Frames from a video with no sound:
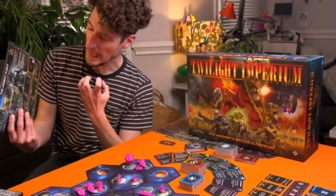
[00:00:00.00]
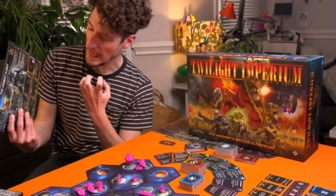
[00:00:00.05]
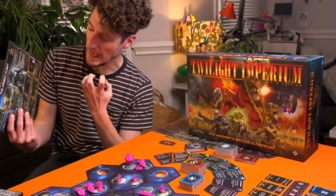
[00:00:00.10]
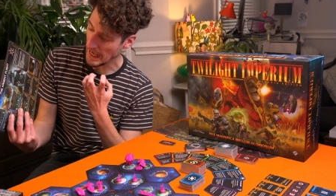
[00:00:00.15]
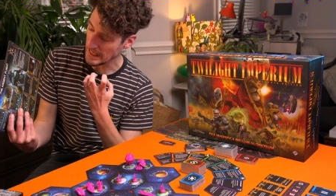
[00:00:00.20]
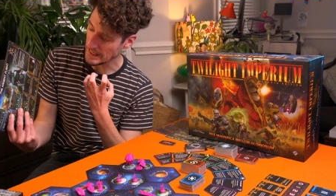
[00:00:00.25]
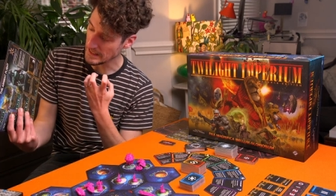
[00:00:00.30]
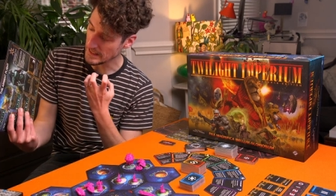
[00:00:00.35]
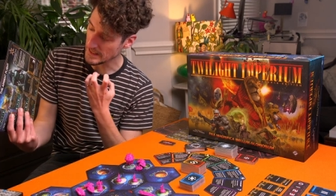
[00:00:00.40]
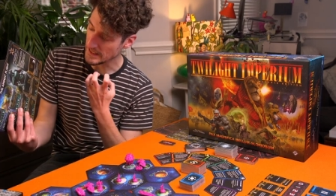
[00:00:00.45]

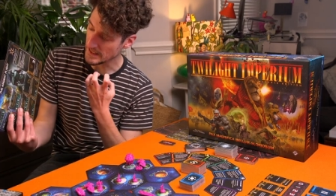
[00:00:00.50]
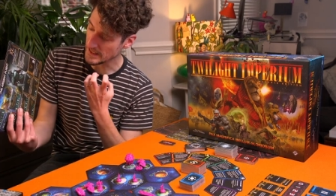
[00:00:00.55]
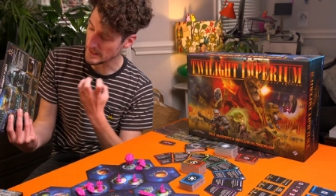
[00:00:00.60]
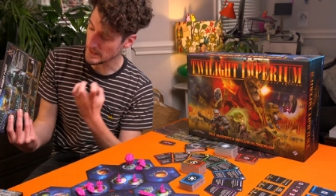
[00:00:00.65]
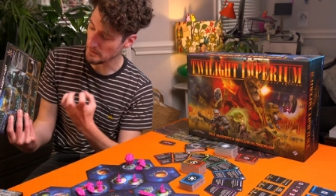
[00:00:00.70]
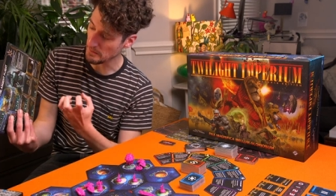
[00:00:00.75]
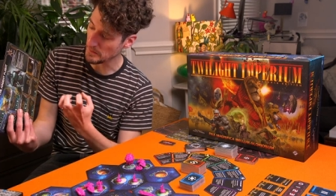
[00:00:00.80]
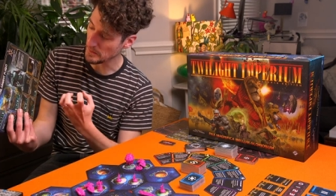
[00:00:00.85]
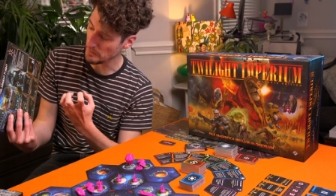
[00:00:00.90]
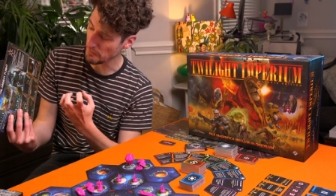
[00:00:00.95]
and
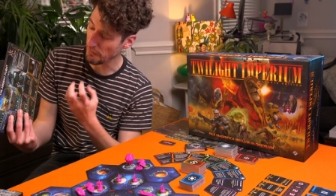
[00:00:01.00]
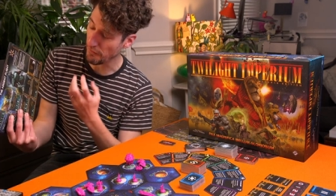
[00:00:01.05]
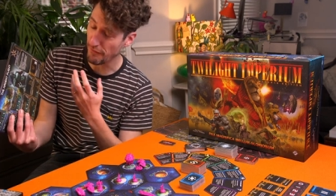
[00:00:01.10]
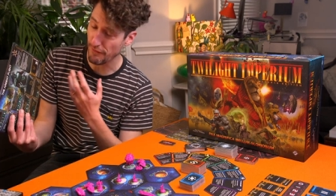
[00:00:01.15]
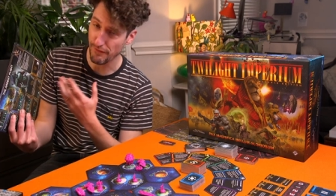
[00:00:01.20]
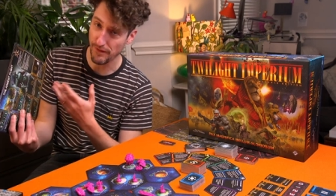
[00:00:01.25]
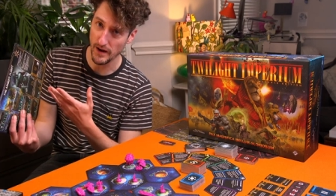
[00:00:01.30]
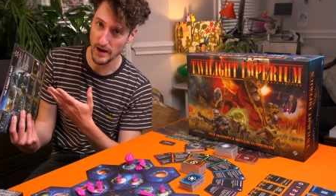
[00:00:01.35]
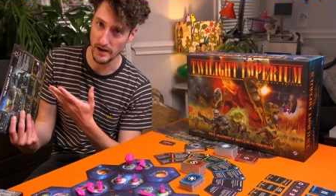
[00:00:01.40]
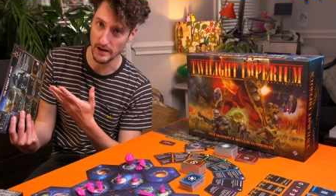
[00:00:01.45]
simple
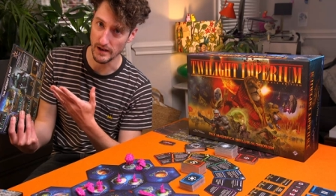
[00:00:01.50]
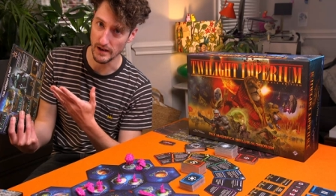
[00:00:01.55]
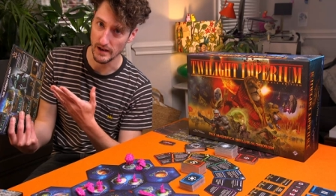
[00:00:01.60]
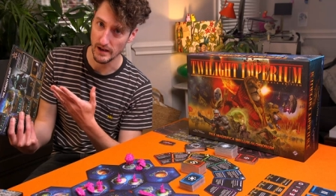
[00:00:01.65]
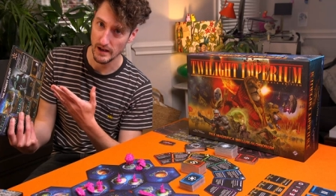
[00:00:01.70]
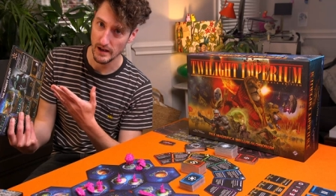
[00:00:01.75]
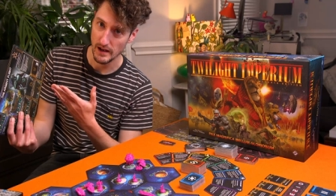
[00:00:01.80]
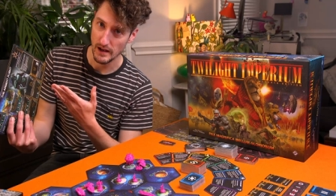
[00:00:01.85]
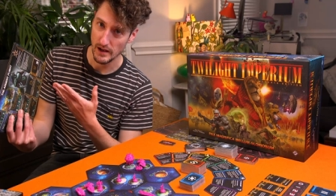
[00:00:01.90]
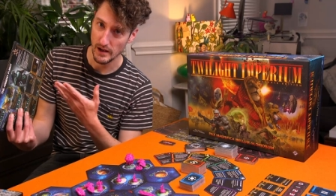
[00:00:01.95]
fun
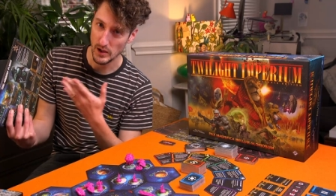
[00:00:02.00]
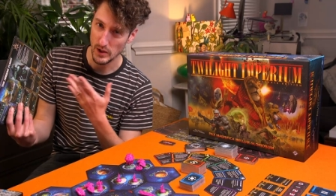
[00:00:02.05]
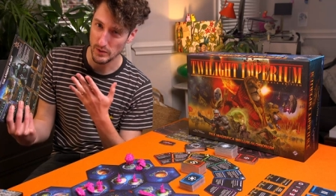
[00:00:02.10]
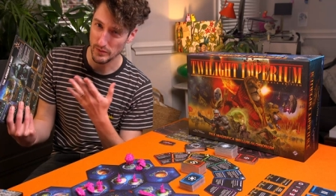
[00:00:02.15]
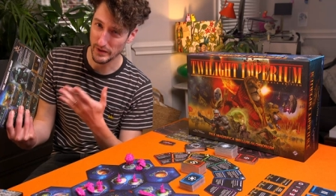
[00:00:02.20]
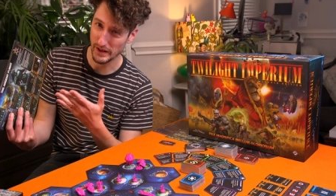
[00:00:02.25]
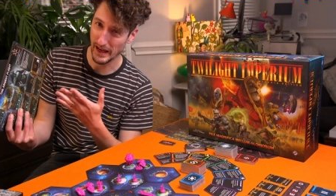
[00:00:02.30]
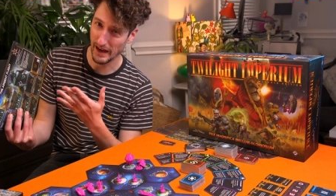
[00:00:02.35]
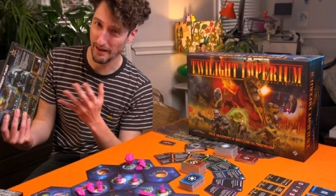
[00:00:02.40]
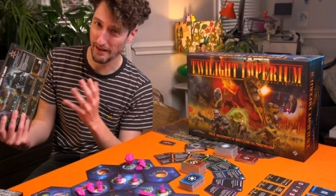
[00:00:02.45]

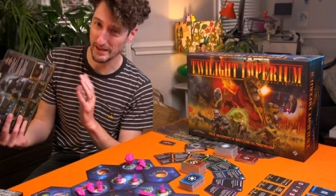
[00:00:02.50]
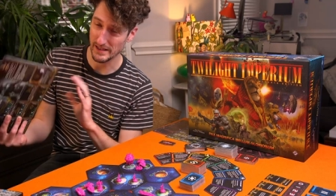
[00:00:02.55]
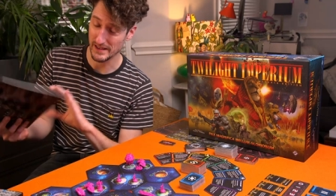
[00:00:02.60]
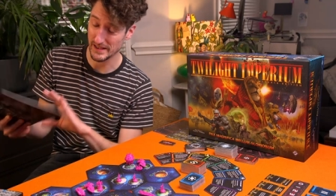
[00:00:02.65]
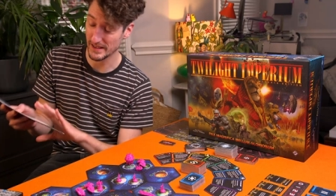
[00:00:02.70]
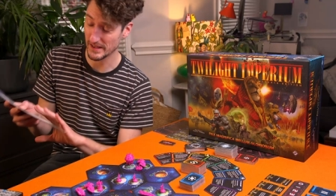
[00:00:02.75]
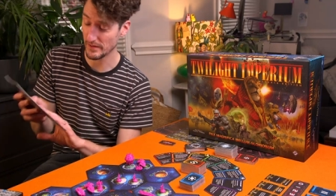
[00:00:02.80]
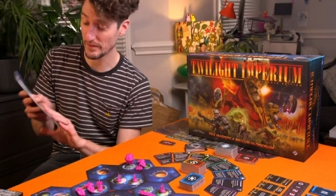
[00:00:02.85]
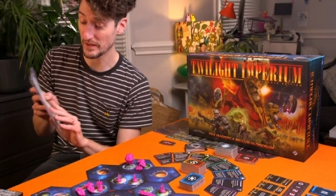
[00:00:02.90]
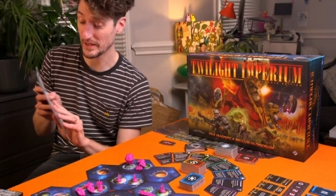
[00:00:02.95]
of the
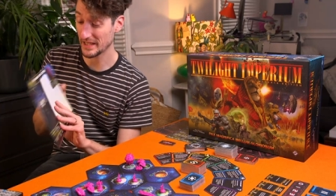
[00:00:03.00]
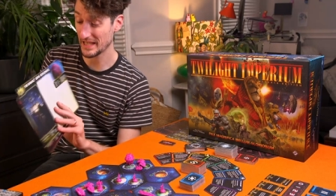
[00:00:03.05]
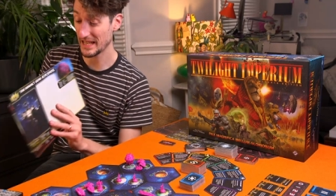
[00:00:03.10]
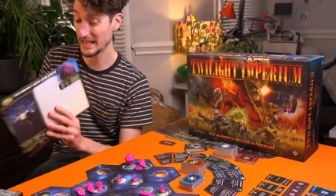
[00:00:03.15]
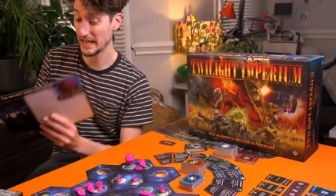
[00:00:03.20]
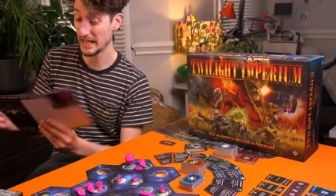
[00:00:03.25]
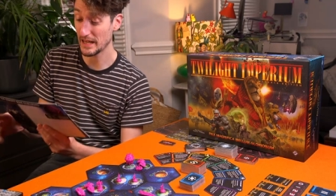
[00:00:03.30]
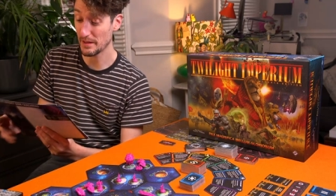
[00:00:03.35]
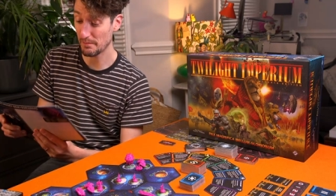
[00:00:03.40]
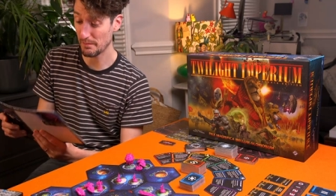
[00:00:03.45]
characters that you'd
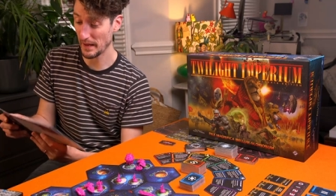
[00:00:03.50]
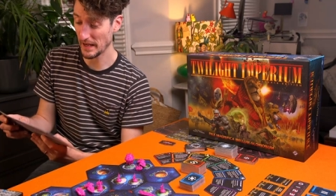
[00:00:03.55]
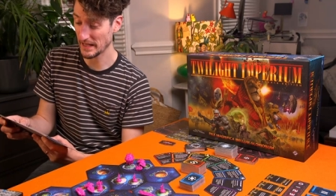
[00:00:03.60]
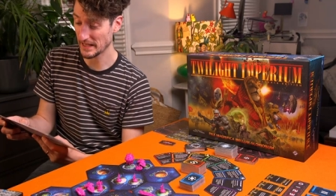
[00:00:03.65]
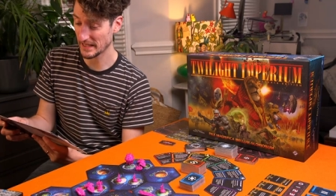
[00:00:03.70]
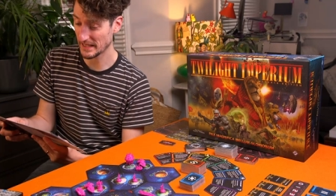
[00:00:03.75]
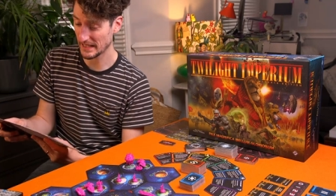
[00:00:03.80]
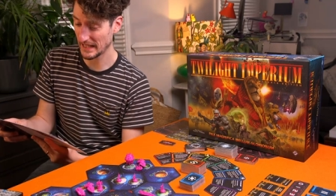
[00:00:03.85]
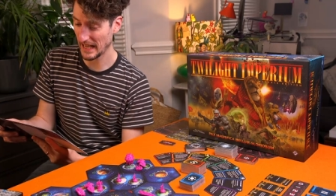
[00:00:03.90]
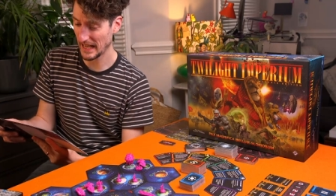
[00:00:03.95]
seen in the
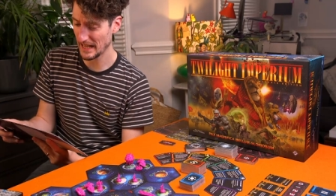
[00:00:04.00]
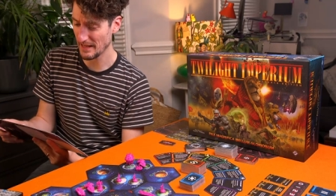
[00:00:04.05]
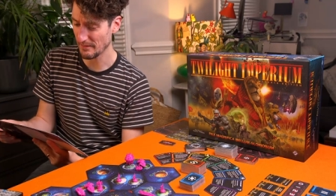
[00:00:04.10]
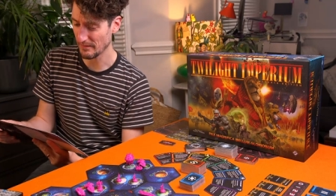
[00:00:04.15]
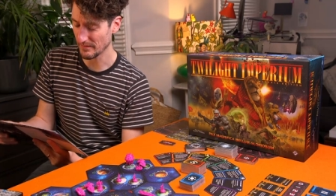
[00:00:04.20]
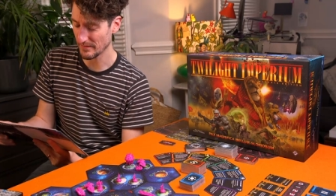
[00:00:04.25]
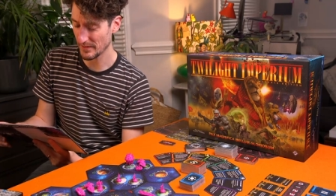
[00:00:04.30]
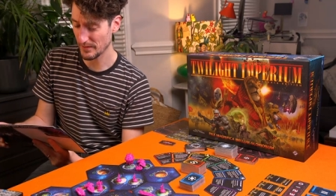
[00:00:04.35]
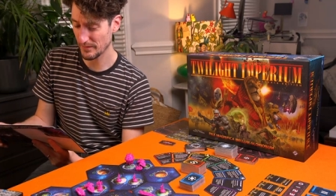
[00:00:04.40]
base game.